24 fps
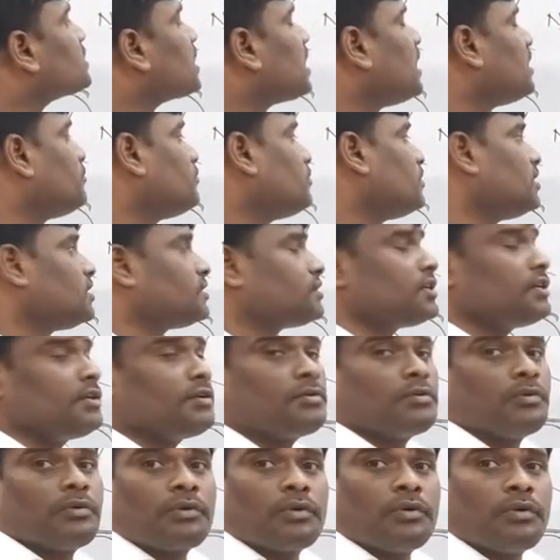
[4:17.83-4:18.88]
converts
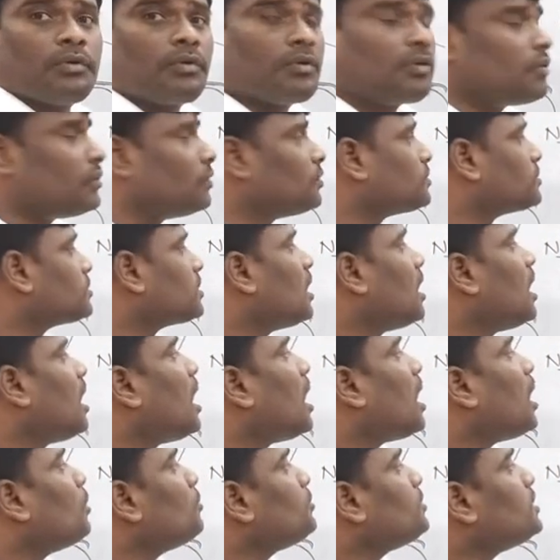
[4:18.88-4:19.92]
into glucose,
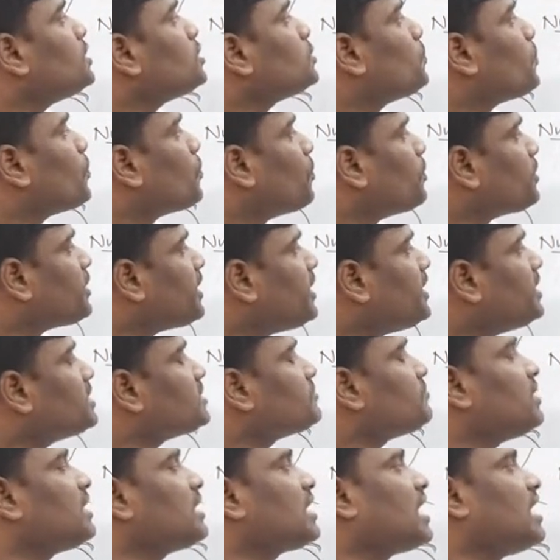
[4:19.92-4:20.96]
how these
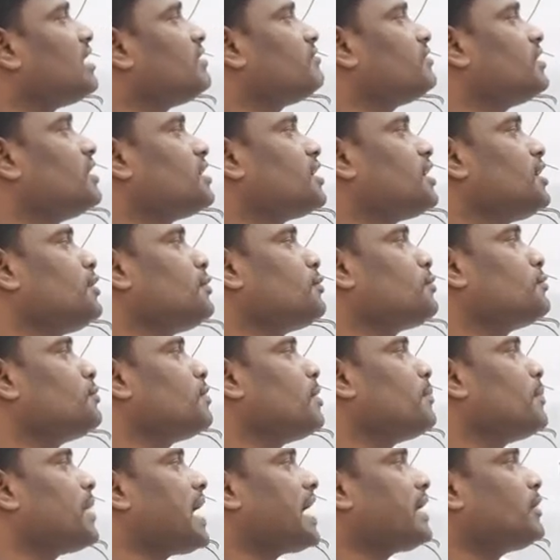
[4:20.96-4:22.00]
proteins will convert into
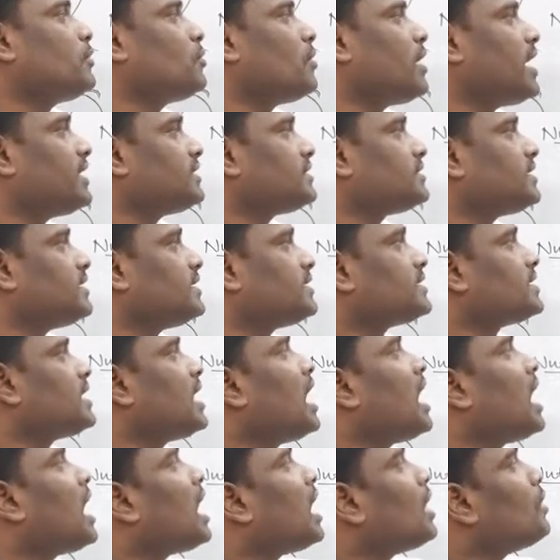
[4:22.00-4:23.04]
amino acids,
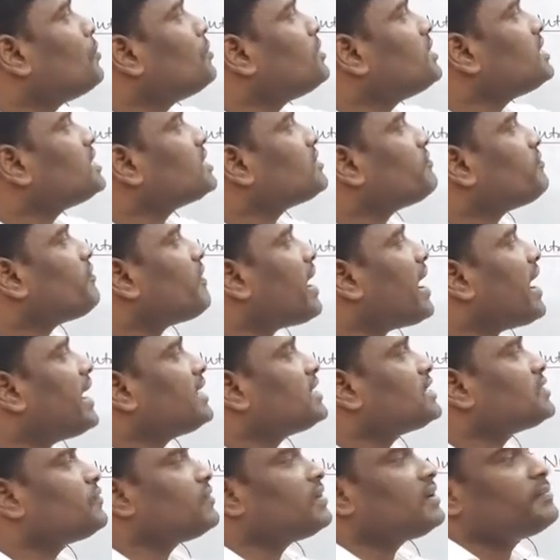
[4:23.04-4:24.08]
how these
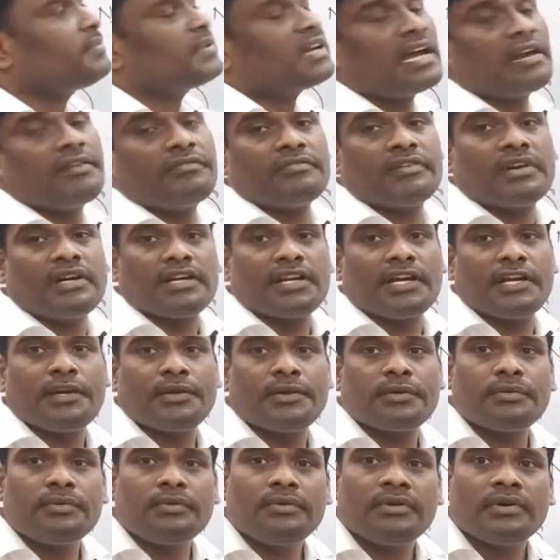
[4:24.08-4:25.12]
fats will convert
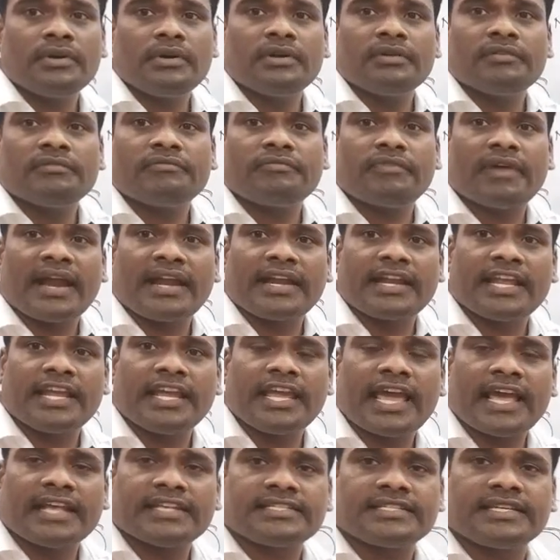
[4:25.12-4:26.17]
into
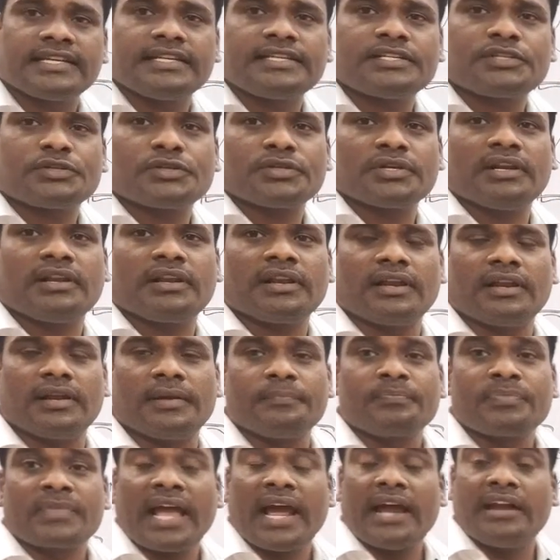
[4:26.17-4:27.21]
fatty acids children,
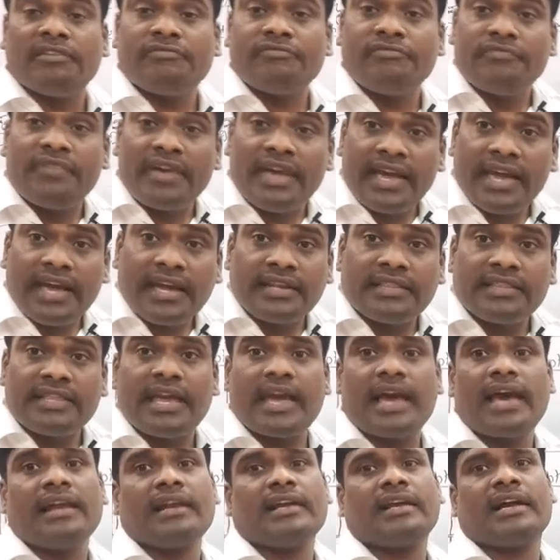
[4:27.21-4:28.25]
and where they
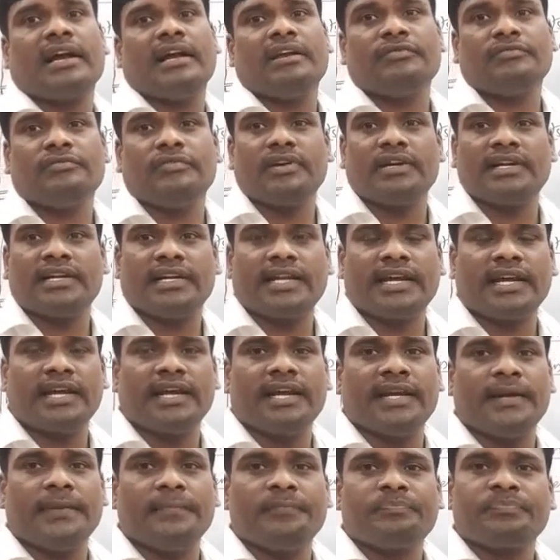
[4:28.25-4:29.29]
are
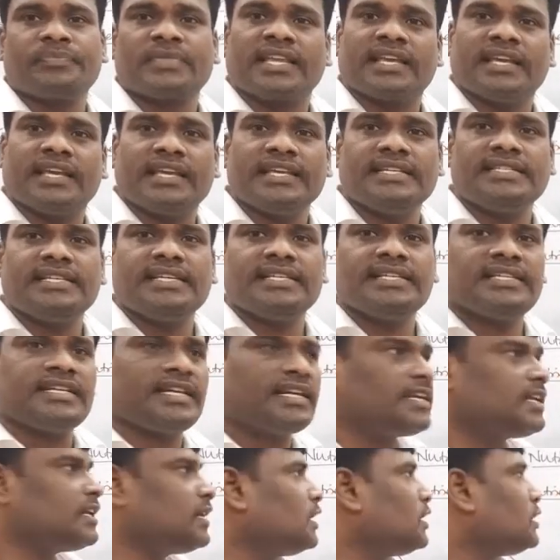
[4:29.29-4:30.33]
converted, isn't
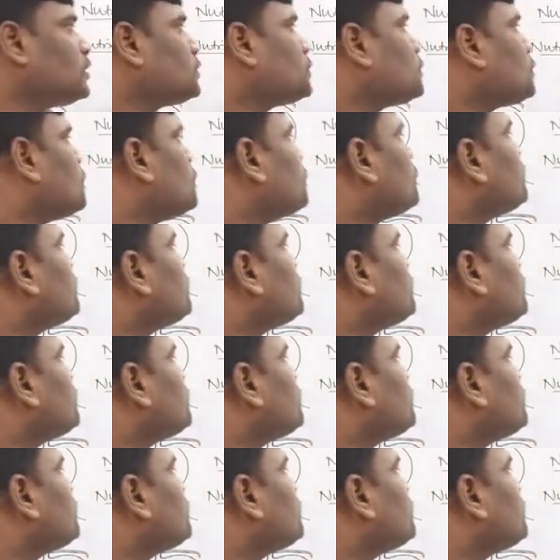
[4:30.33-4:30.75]
it? So